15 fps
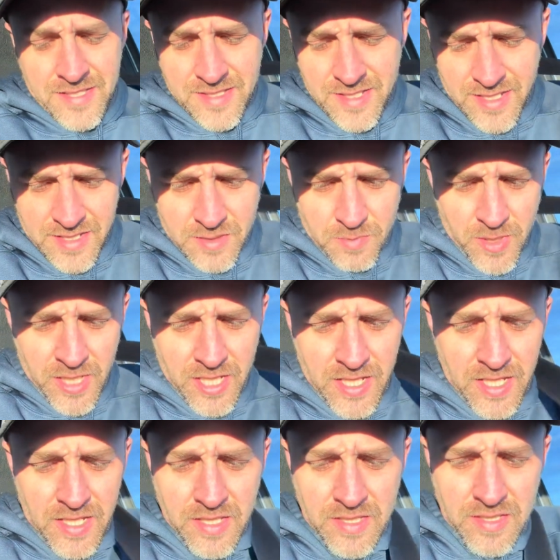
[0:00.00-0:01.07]
of sucks, but
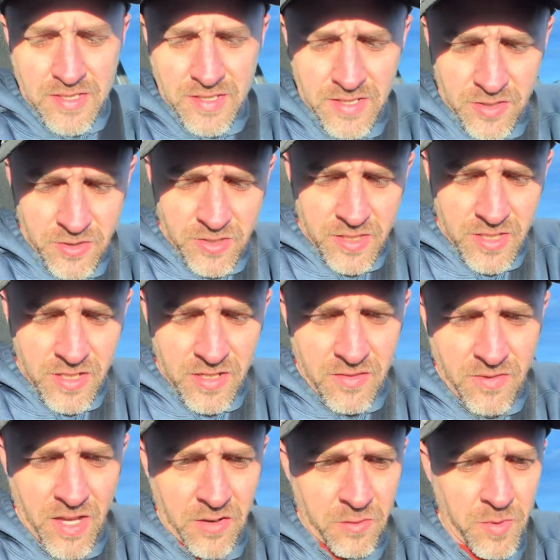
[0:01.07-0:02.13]
he's interested in
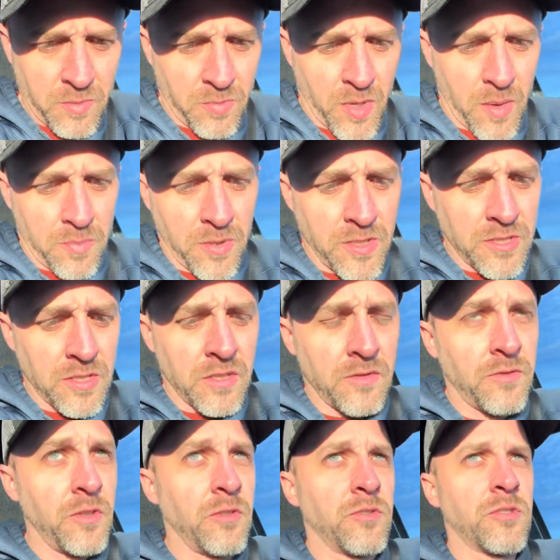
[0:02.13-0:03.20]
investment properties in the
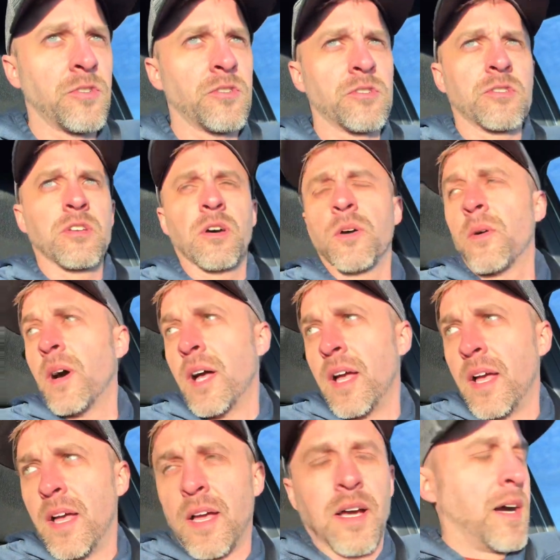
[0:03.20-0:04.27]
future. So
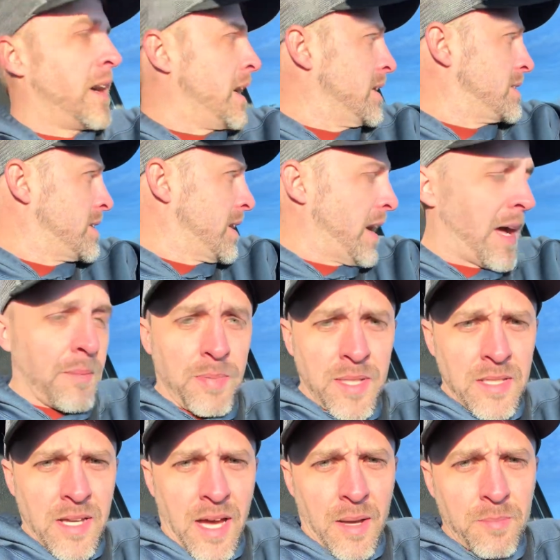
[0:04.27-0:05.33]
I said, I
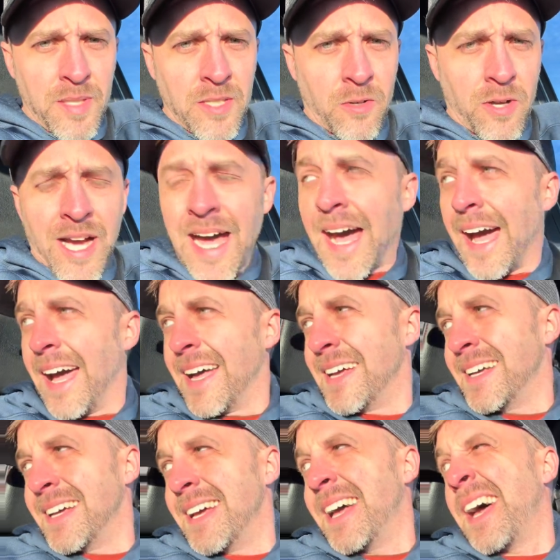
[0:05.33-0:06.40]
be, I be your guy.
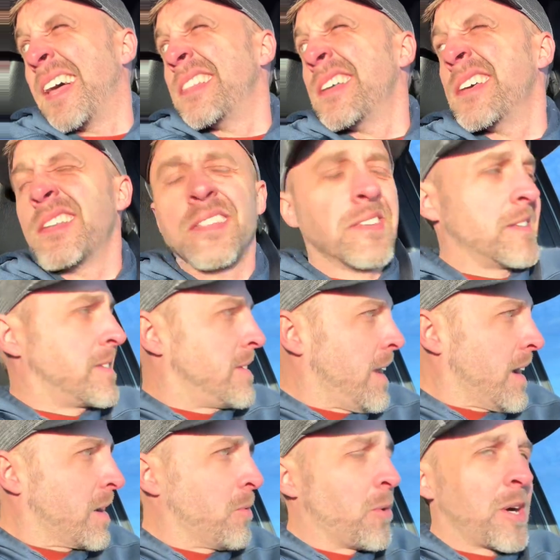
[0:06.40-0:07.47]
And then the
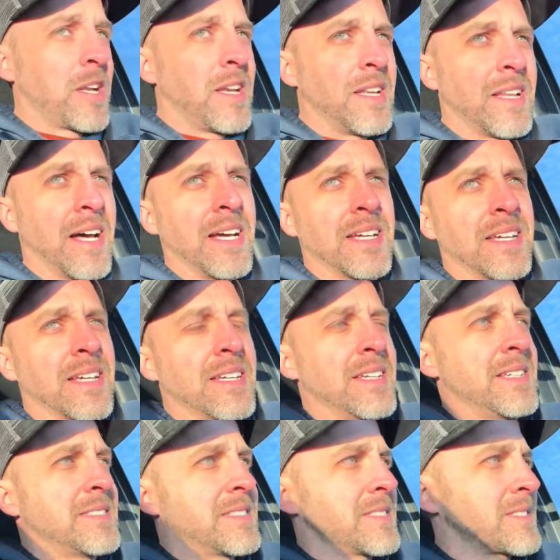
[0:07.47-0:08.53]
second one, like,
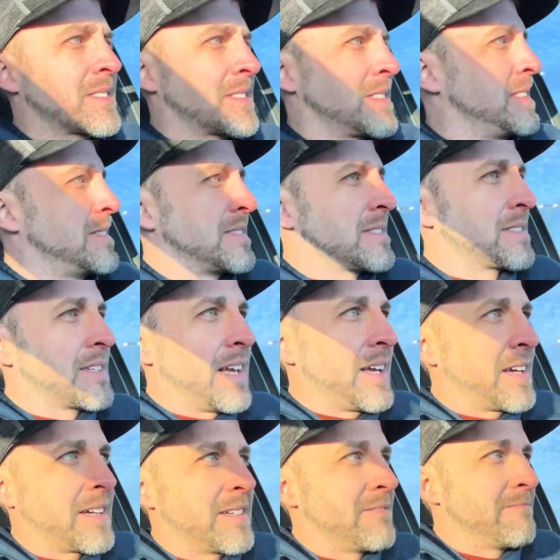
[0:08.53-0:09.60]
he just, he's just
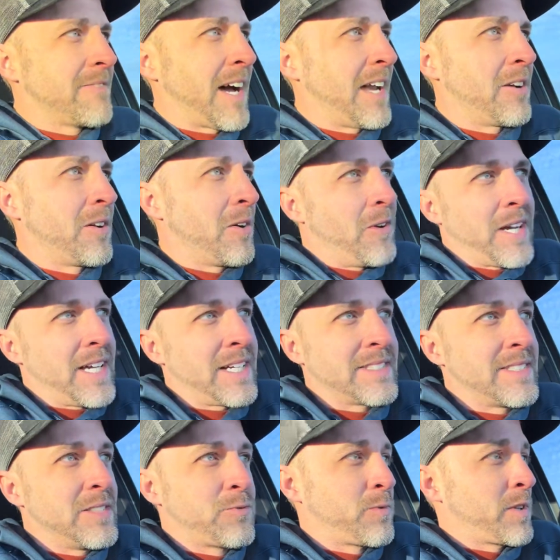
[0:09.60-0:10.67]
like, I don't know. I
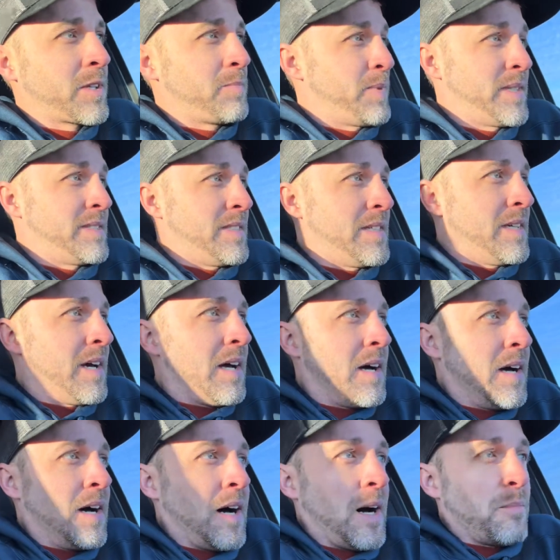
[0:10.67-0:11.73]
guess he's really busy.
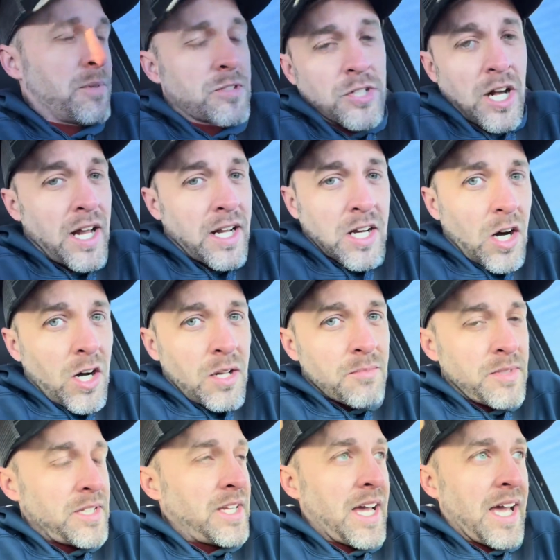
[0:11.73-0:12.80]
I'm gonna try to call
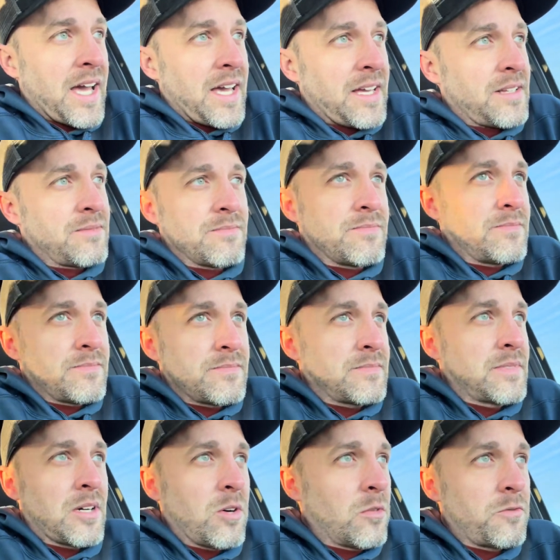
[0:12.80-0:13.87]
him today and
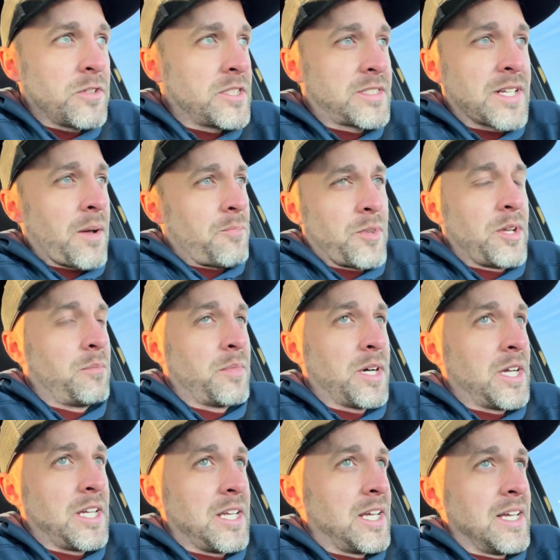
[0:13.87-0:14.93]
hopefully something,
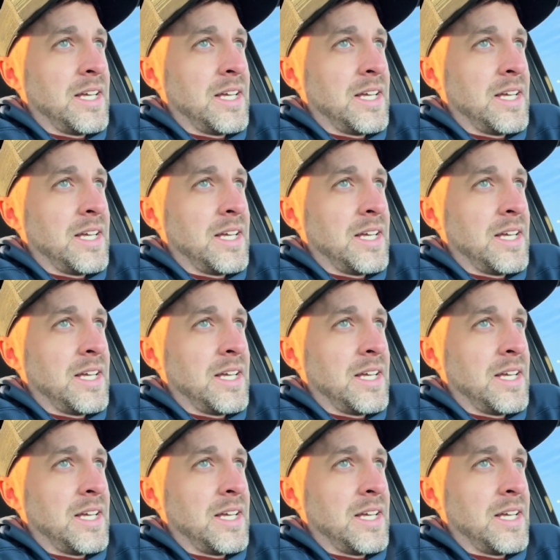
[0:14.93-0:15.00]
but